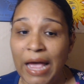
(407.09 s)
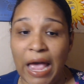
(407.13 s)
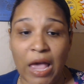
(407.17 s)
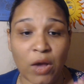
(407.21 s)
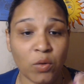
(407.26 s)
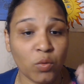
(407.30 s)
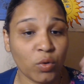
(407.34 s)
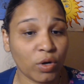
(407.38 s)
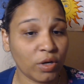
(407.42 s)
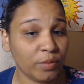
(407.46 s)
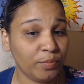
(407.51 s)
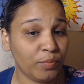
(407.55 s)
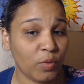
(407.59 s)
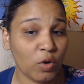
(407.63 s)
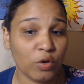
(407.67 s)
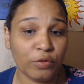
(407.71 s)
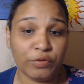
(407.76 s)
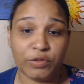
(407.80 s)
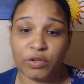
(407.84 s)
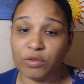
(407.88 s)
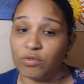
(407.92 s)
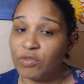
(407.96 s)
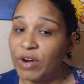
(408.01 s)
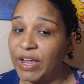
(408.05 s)
i work both
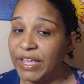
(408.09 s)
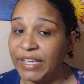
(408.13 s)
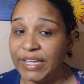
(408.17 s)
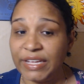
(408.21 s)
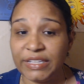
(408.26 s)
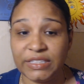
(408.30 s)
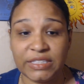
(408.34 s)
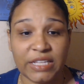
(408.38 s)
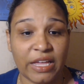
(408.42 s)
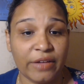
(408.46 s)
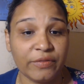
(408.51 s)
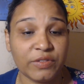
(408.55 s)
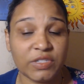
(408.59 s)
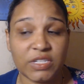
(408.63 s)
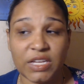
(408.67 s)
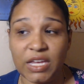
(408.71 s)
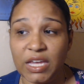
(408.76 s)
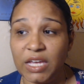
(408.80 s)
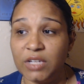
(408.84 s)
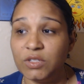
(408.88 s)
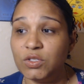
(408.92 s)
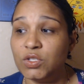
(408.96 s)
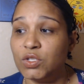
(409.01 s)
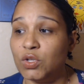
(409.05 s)
the right and left
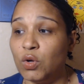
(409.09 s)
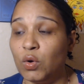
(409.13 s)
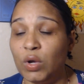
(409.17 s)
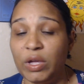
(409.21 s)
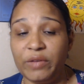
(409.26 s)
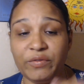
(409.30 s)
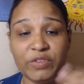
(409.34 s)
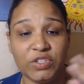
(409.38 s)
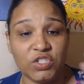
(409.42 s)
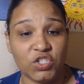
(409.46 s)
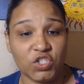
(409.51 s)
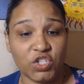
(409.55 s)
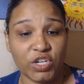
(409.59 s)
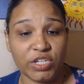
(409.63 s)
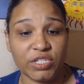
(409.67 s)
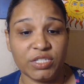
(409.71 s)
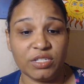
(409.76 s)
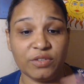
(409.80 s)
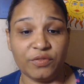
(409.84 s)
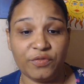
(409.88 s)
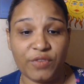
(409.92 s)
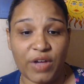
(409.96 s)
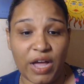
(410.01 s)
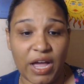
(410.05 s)
hand so if it's
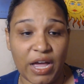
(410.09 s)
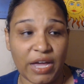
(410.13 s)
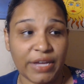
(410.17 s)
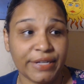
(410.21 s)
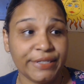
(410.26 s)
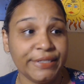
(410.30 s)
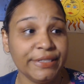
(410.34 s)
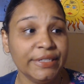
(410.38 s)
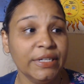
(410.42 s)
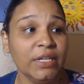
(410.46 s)
justified